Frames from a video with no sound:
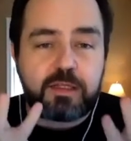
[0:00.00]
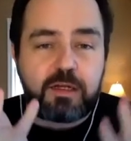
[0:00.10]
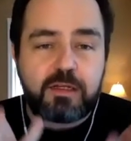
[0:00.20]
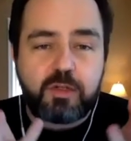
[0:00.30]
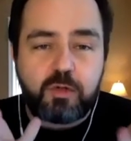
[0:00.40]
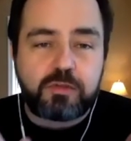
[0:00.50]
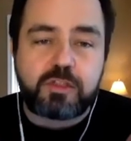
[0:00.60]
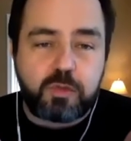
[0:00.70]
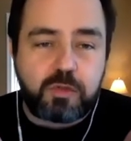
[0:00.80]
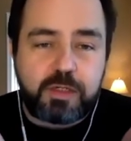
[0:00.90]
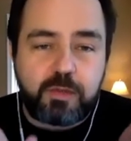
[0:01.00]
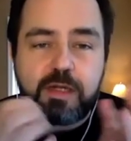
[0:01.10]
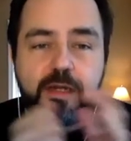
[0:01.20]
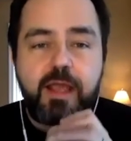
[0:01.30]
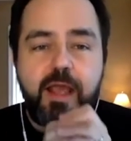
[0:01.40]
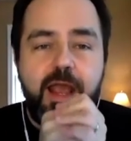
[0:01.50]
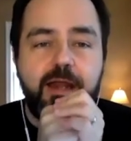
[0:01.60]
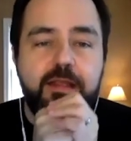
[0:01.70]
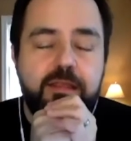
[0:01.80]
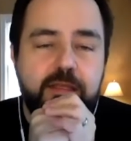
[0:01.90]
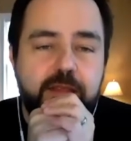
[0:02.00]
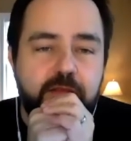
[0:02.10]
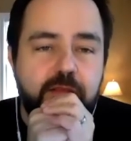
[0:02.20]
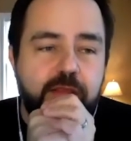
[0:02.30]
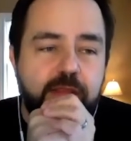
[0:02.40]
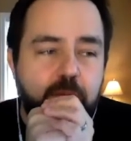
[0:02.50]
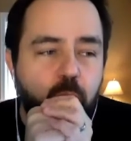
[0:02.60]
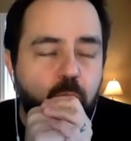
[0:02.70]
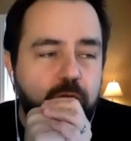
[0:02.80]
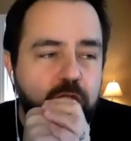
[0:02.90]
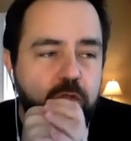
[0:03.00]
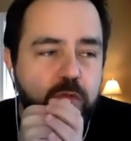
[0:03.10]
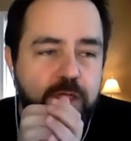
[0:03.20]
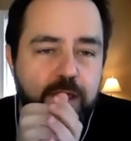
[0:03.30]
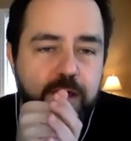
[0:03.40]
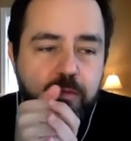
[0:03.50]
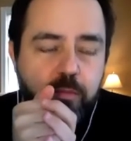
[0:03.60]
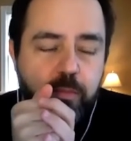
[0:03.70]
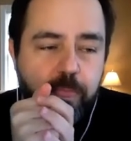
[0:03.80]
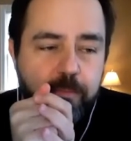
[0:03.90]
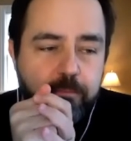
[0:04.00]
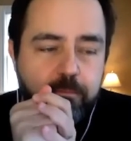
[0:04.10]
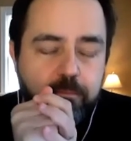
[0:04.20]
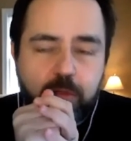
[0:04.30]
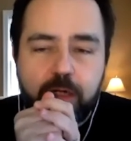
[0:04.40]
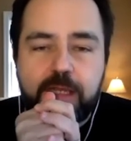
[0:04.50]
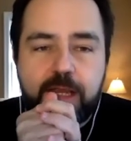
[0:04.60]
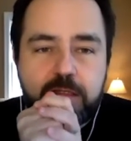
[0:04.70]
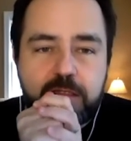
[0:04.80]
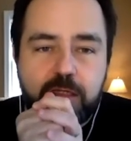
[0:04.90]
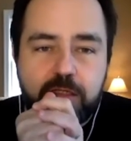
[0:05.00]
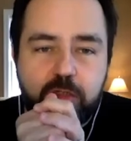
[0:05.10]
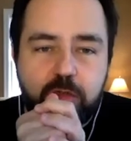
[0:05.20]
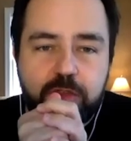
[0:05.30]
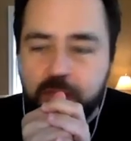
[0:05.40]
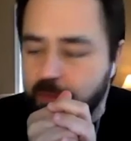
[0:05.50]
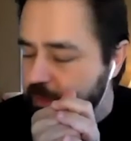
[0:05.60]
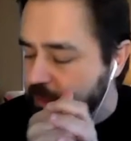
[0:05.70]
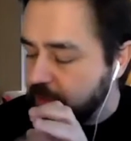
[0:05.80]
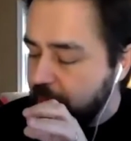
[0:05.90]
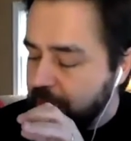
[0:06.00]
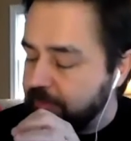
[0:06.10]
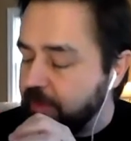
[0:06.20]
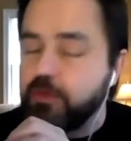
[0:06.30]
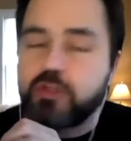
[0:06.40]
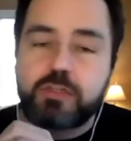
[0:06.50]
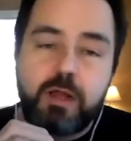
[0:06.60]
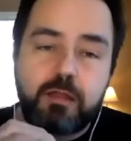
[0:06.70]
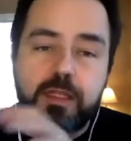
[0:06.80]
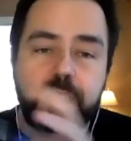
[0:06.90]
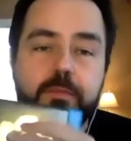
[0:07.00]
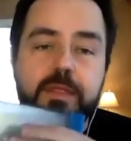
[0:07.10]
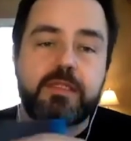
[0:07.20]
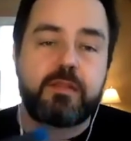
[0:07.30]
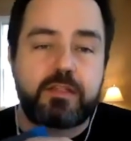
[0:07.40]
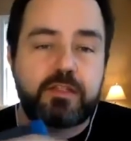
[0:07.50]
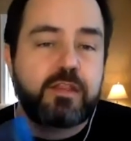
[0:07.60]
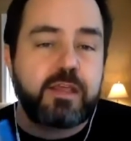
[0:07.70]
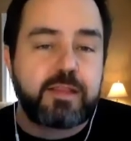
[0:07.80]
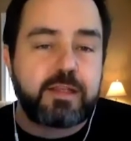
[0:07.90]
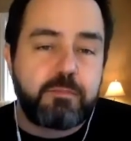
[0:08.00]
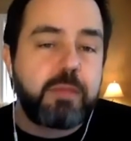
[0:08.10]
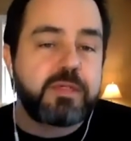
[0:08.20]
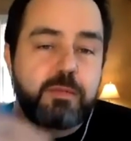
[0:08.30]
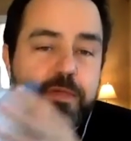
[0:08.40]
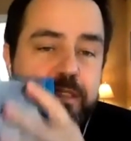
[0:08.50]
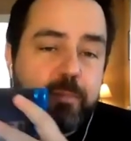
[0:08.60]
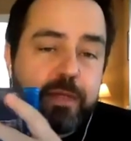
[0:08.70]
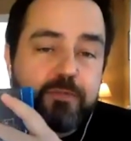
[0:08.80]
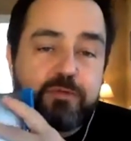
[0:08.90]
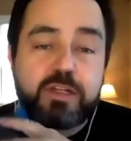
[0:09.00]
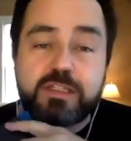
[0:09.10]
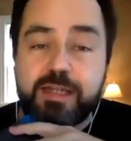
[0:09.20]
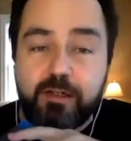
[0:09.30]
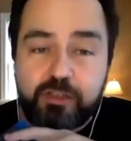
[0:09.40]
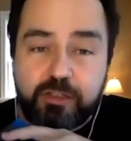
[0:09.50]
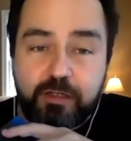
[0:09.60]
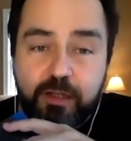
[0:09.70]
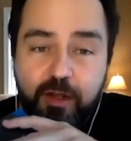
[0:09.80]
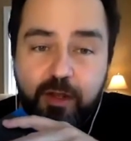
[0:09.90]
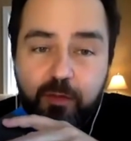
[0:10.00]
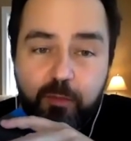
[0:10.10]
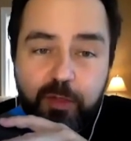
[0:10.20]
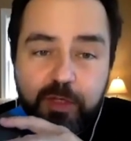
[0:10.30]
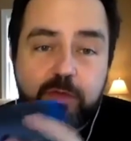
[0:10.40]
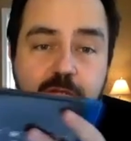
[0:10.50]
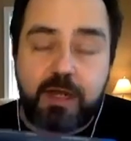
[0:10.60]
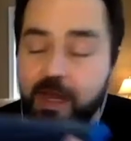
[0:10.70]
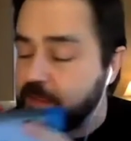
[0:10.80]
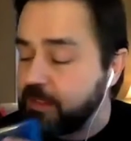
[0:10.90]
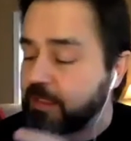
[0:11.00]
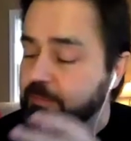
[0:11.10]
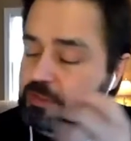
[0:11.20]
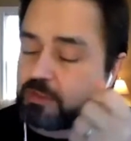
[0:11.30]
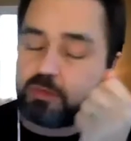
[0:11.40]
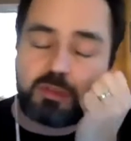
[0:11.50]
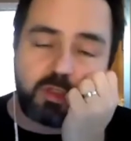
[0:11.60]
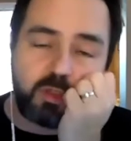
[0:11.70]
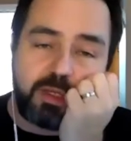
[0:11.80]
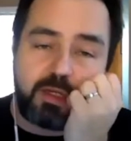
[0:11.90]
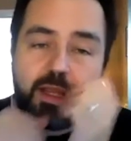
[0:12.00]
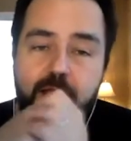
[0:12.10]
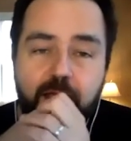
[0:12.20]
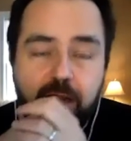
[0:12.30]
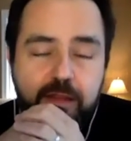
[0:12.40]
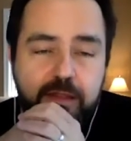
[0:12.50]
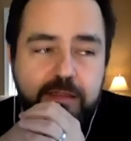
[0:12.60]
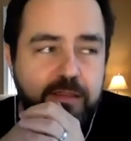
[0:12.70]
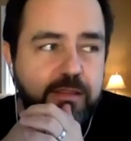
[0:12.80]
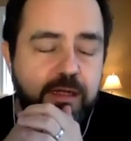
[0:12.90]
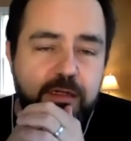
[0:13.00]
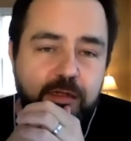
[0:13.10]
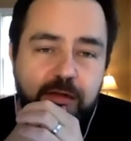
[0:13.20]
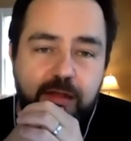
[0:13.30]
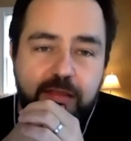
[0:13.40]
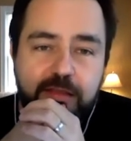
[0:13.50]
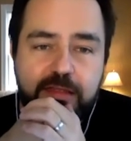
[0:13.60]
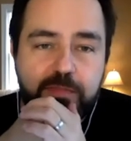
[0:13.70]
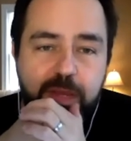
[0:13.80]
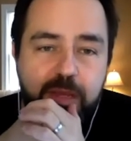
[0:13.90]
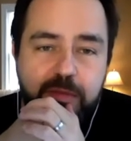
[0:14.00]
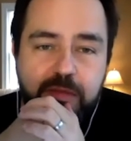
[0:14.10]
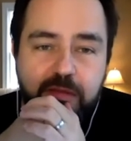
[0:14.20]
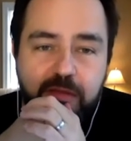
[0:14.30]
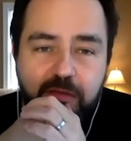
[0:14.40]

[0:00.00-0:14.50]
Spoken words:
an untold story, right? And I think that when you can broadcast these untold stories, even if you're smuggling them into this thing that maybe somebody's going to pick up for nostalgia, but you can kind of take them to school a little bit, I think that's exciting. And I think that's maybe